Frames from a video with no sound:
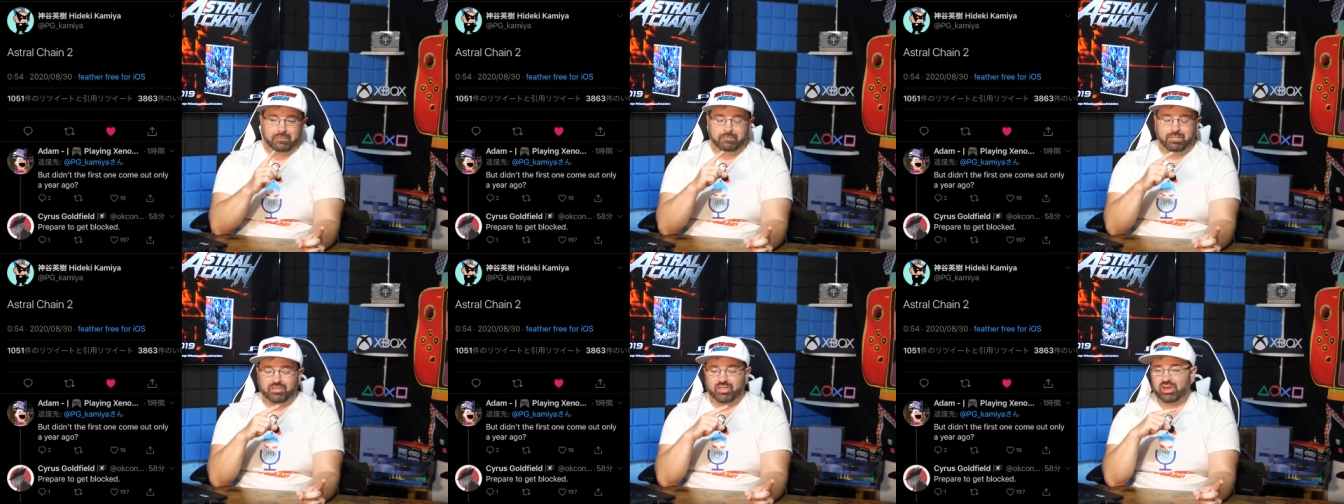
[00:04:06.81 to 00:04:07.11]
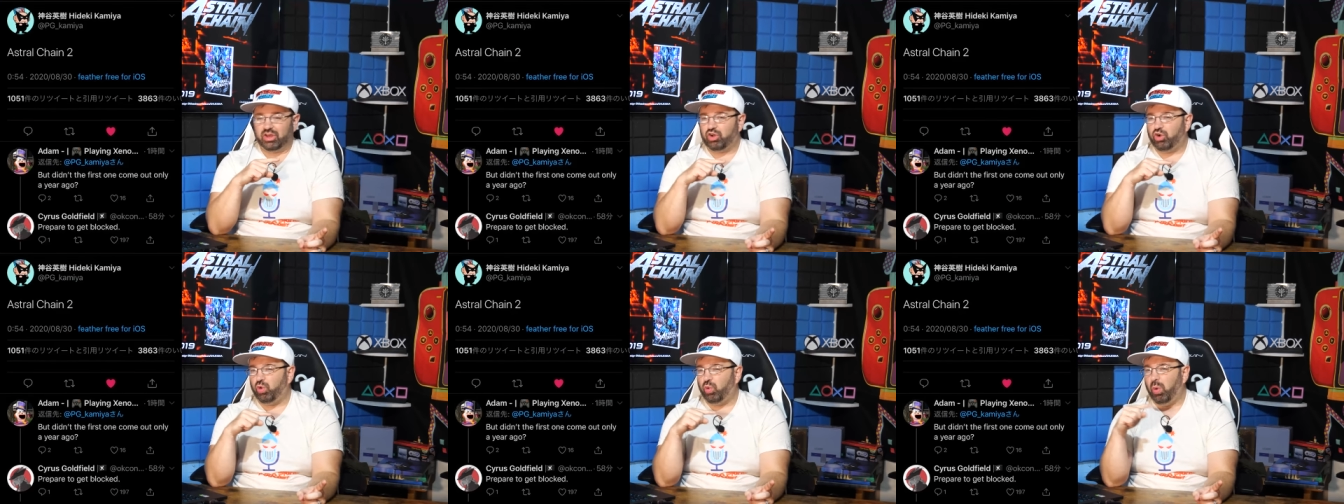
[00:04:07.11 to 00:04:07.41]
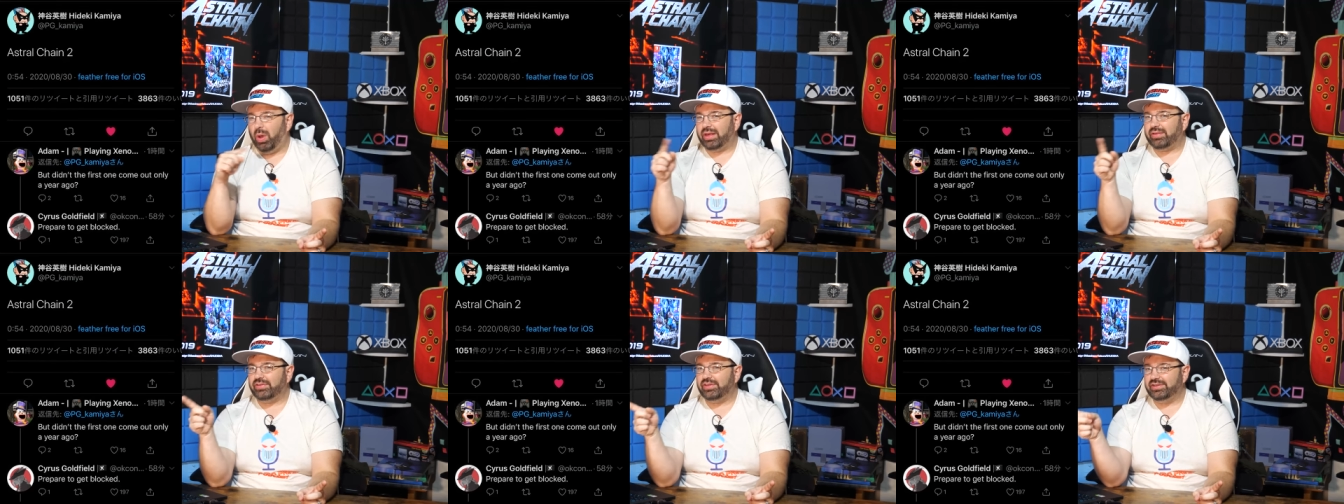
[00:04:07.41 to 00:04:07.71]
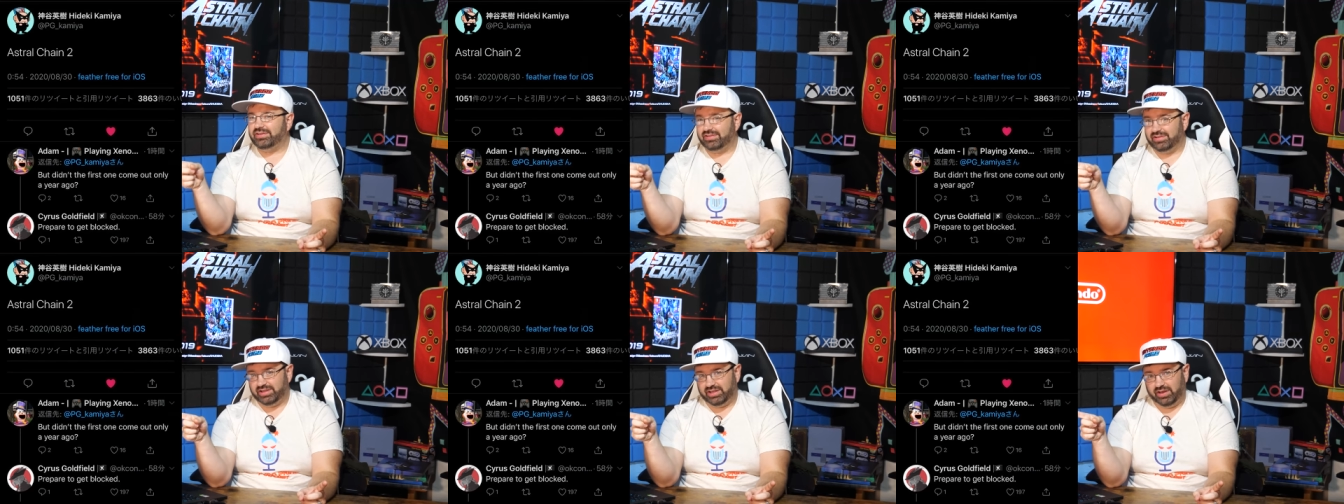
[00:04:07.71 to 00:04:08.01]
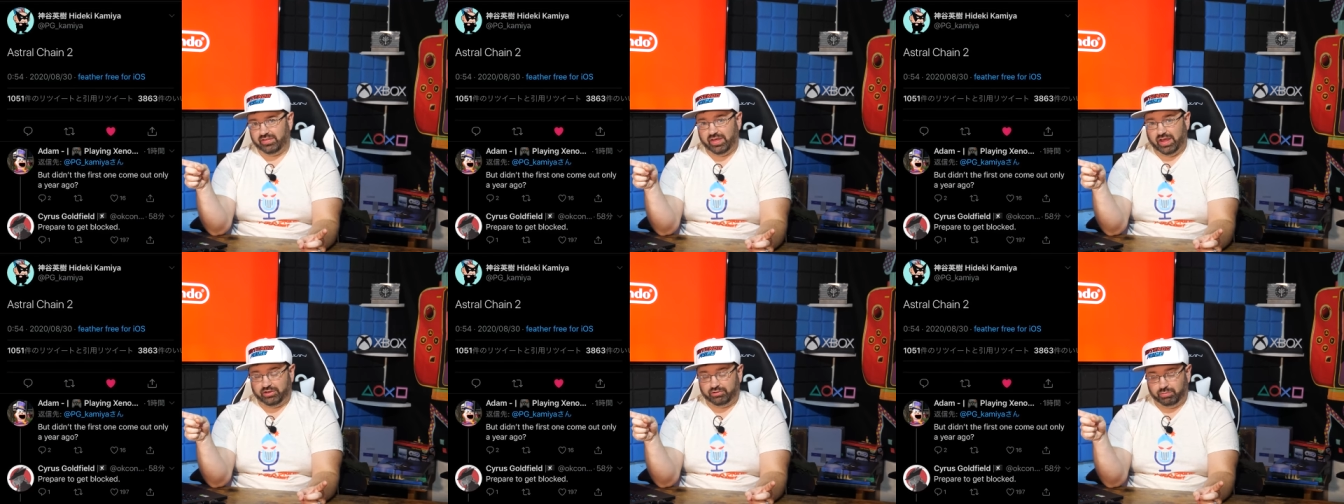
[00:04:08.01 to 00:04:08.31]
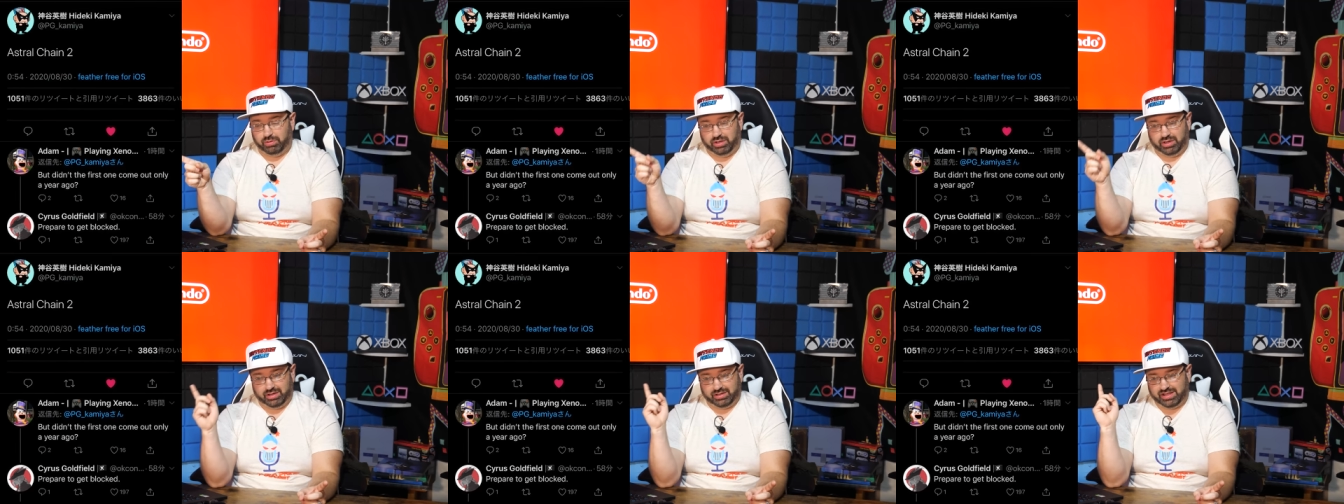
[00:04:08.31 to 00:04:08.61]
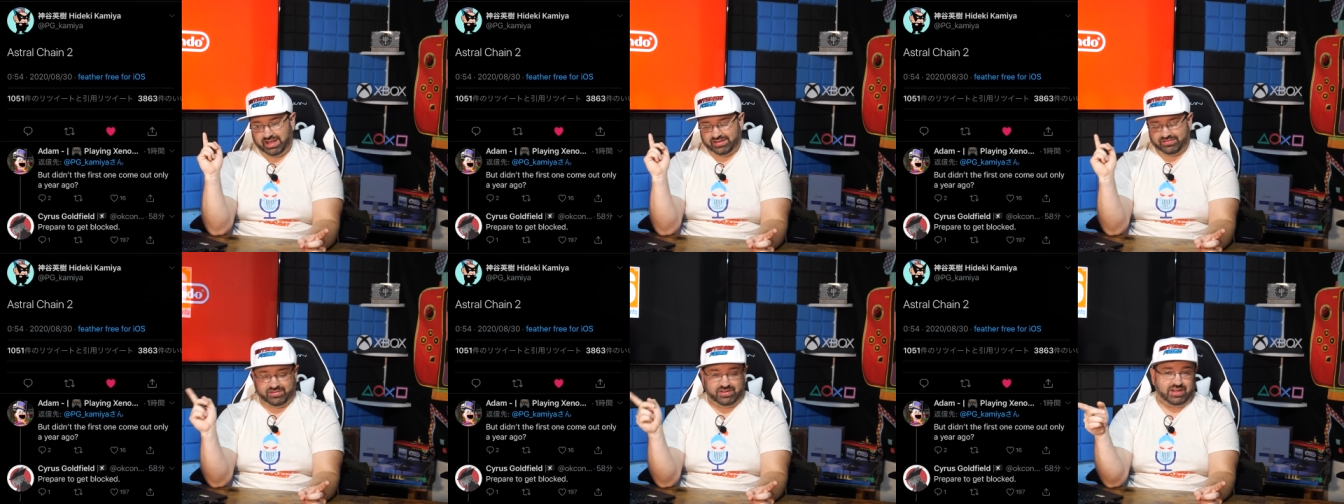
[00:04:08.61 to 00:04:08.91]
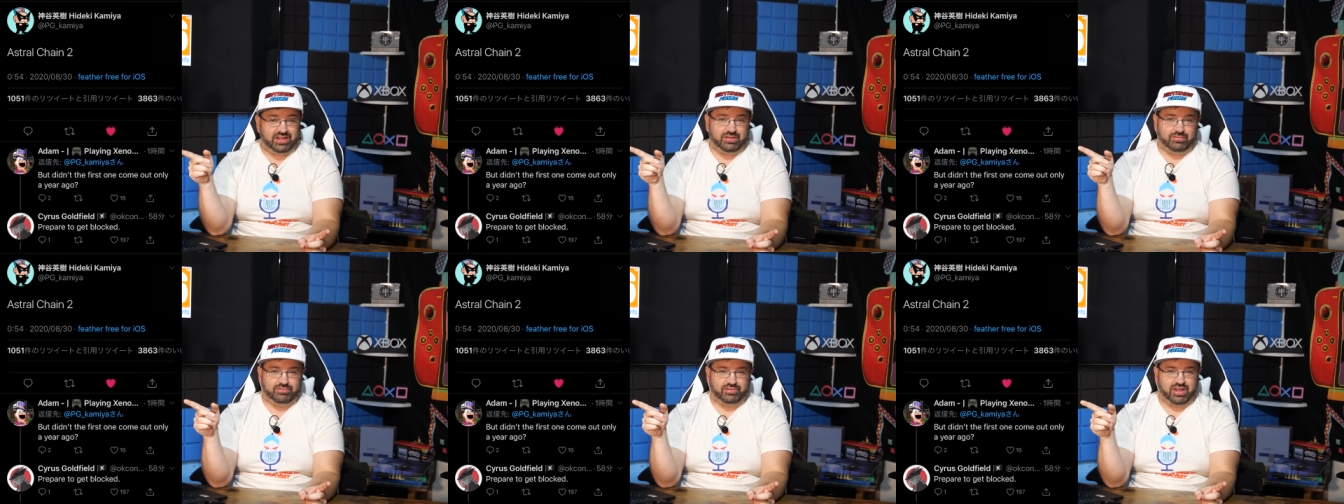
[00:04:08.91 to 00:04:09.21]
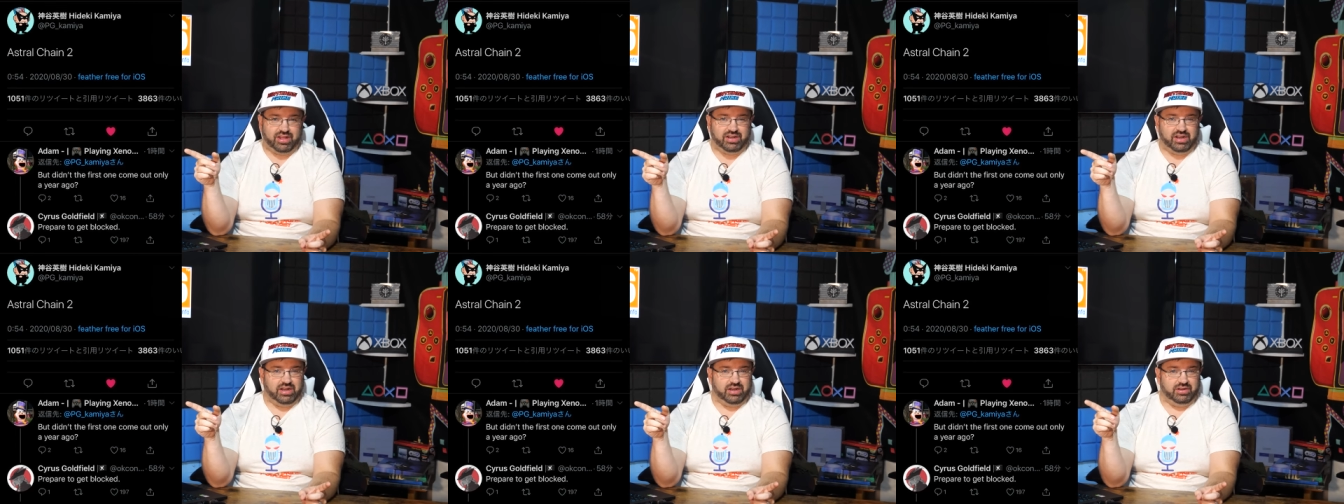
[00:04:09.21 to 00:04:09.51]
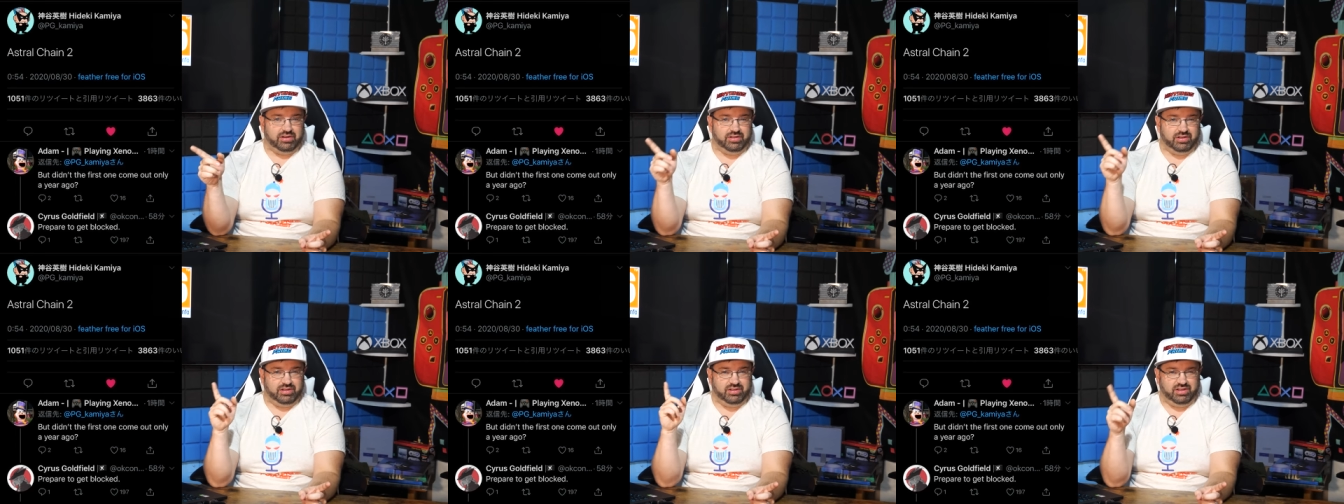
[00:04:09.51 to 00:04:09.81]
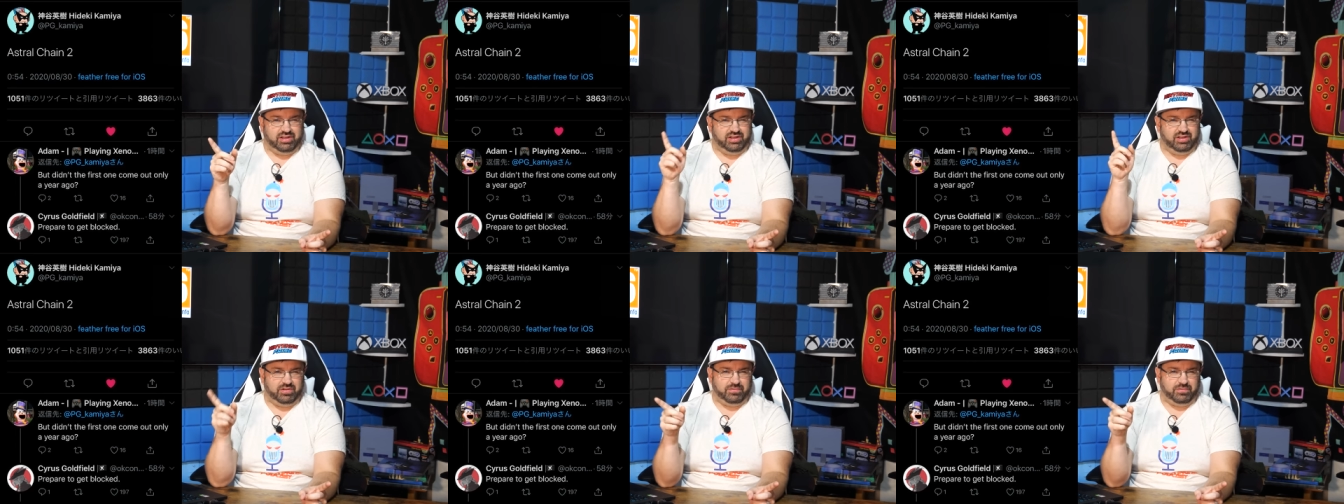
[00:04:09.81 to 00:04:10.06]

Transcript: But then quickly deleted that tweet. I'm guessing he was getting in a,